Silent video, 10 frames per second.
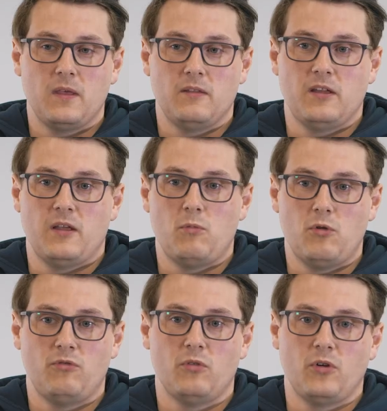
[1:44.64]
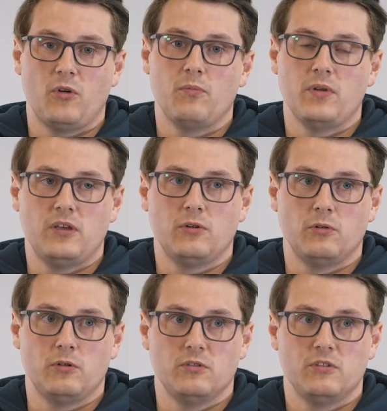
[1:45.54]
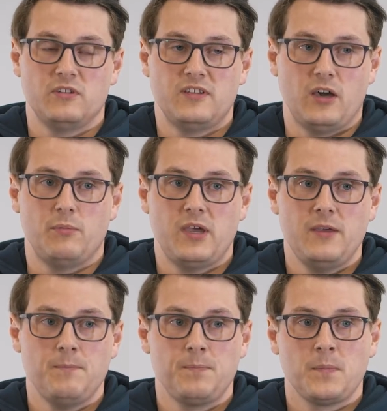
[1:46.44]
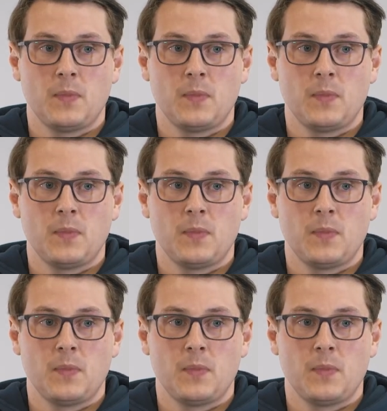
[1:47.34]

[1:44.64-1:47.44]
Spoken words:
And then I moved to a company called DLP.